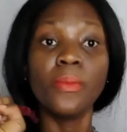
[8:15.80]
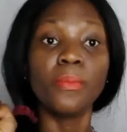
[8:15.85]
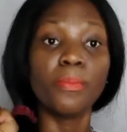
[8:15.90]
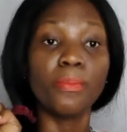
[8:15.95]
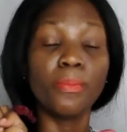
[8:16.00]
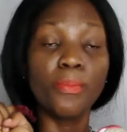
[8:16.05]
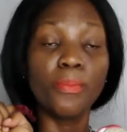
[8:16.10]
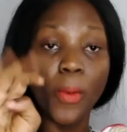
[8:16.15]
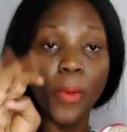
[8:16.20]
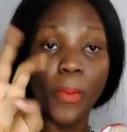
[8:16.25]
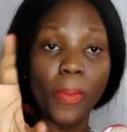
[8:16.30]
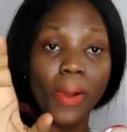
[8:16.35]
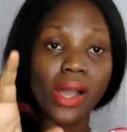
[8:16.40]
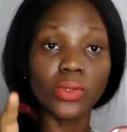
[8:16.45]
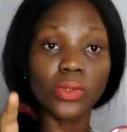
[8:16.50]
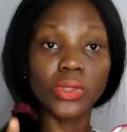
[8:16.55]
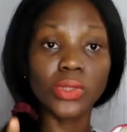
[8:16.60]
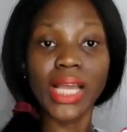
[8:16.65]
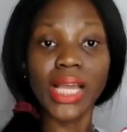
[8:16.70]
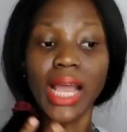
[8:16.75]
pop out
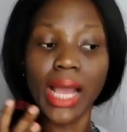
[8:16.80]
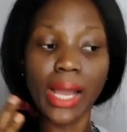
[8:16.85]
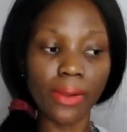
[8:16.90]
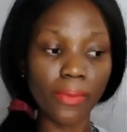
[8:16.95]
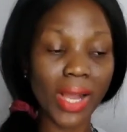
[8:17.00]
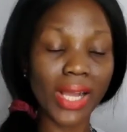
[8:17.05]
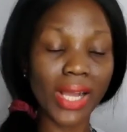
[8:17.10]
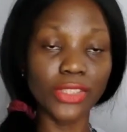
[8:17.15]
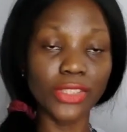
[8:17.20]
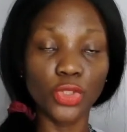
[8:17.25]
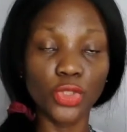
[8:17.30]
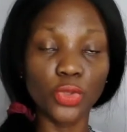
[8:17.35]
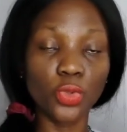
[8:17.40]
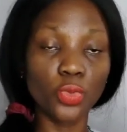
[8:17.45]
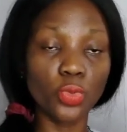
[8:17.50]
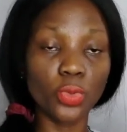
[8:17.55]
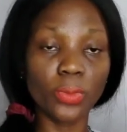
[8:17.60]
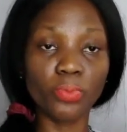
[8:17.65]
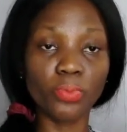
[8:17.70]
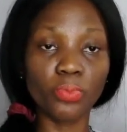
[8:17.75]
and
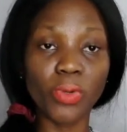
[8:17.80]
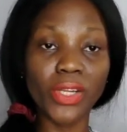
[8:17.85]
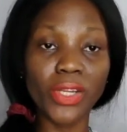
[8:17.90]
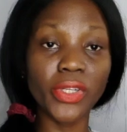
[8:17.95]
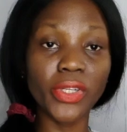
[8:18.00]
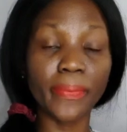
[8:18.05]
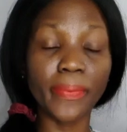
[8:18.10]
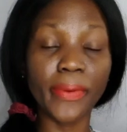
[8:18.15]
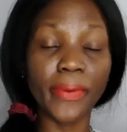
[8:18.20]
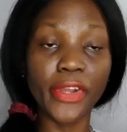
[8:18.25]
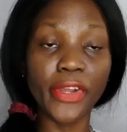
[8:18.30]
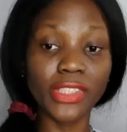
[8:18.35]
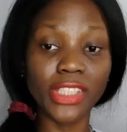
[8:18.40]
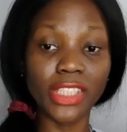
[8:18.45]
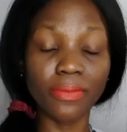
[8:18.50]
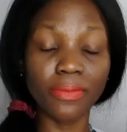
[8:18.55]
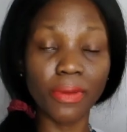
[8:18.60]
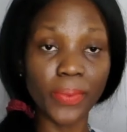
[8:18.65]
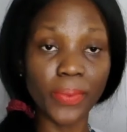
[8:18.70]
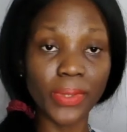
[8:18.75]
when you're pairing statement
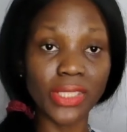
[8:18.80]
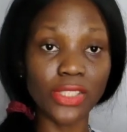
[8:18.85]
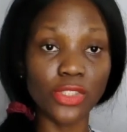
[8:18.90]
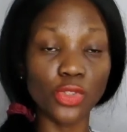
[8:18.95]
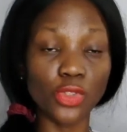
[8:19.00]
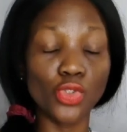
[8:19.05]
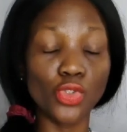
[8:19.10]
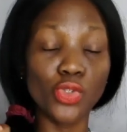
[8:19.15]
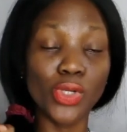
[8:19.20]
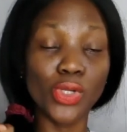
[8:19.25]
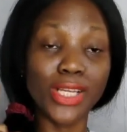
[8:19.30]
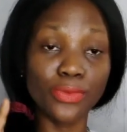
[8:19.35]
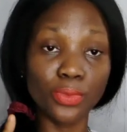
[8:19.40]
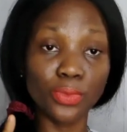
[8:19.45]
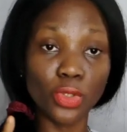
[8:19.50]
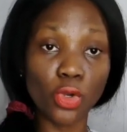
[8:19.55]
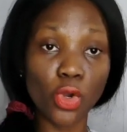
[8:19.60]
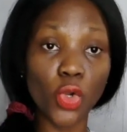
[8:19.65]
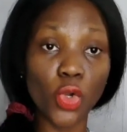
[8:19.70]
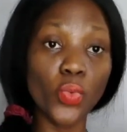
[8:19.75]
pieces you should
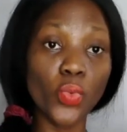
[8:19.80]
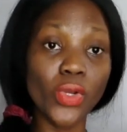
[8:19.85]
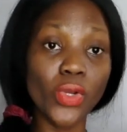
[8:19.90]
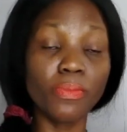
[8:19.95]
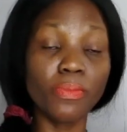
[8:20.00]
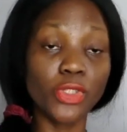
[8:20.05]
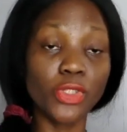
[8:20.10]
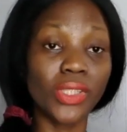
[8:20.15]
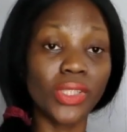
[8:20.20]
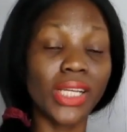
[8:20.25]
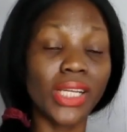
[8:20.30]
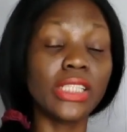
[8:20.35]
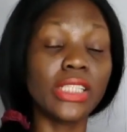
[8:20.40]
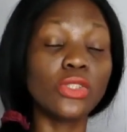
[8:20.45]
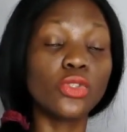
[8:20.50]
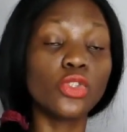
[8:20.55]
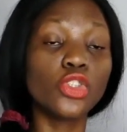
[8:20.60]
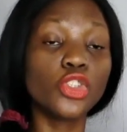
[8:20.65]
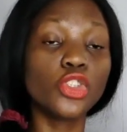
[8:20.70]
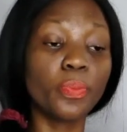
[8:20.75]
always make sure that you don't
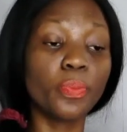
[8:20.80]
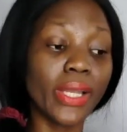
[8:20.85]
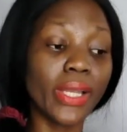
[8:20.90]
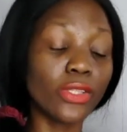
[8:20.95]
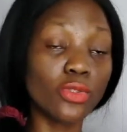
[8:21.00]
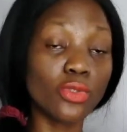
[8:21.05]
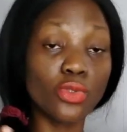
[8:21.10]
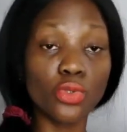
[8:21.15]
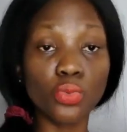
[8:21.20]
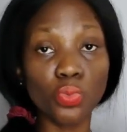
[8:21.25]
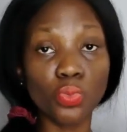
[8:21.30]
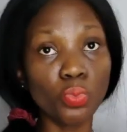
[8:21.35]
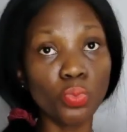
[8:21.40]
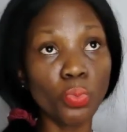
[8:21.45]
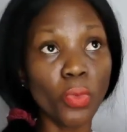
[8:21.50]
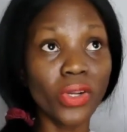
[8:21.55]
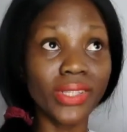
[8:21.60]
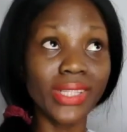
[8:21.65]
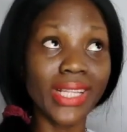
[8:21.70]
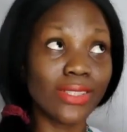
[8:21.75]
pair more
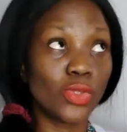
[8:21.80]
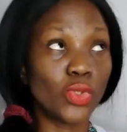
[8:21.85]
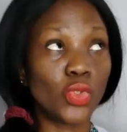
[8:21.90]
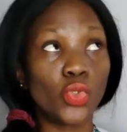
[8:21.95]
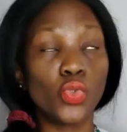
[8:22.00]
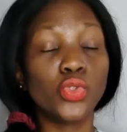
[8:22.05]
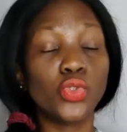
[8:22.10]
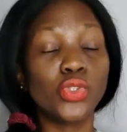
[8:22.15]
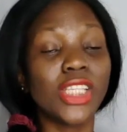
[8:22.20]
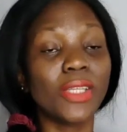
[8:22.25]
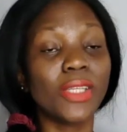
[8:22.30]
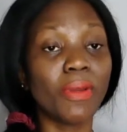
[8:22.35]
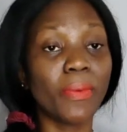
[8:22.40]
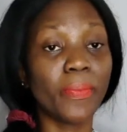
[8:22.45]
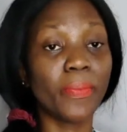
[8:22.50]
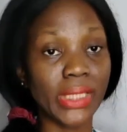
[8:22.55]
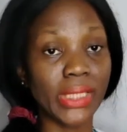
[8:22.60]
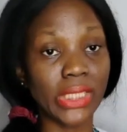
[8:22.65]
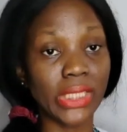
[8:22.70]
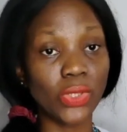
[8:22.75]
than two statement
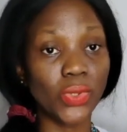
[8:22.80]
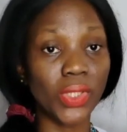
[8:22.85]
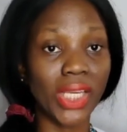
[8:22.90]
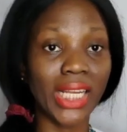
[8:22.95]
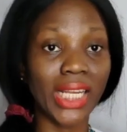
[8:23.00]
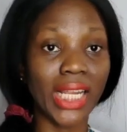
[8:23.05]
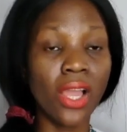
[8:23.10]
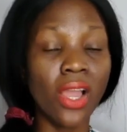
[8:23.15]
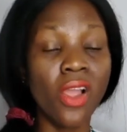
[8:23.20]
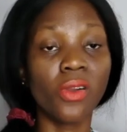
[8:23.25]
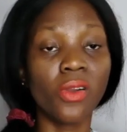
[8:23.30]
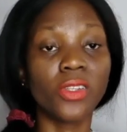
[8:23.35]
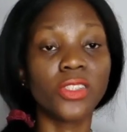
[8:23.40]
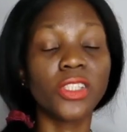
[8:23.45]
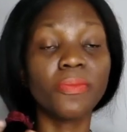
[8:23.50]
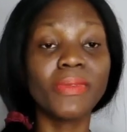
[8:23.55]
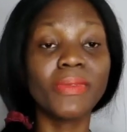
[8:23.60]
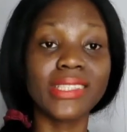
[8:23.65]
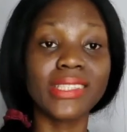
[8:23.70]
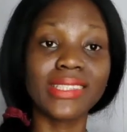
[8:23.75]
pieces together, but sometimes
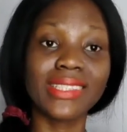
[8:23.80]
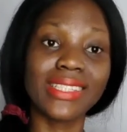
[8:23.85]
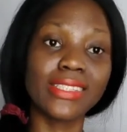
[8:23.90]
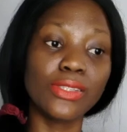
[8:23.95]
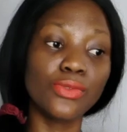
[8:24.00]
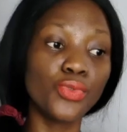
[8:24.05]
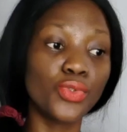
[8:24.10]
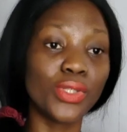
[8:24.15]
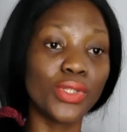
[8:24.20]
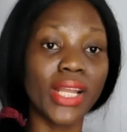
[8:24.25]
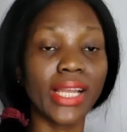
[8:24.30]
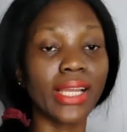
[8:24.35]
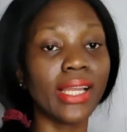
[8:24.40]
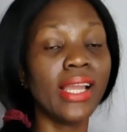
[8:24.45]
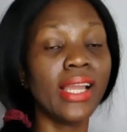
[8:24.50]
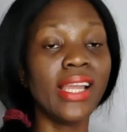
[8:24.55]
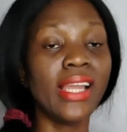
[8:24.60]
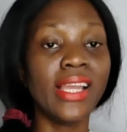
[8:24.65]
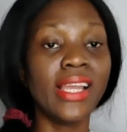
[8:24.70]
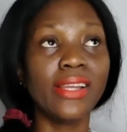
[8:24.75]
it can look like
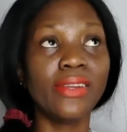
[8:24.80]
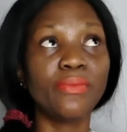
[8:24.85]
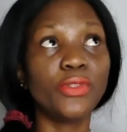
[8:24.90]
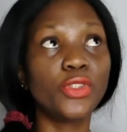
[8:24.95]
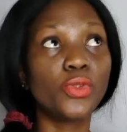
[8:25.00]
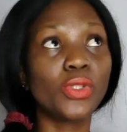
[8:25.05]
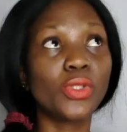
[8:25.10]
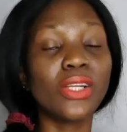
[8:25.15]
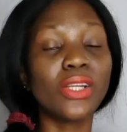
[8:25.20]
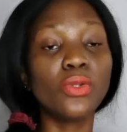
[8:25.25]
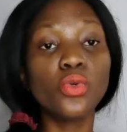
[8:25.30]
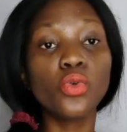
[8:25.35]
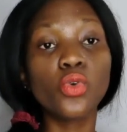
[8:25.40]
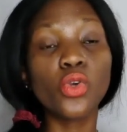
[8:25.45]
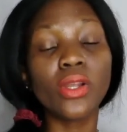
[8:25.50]
it can look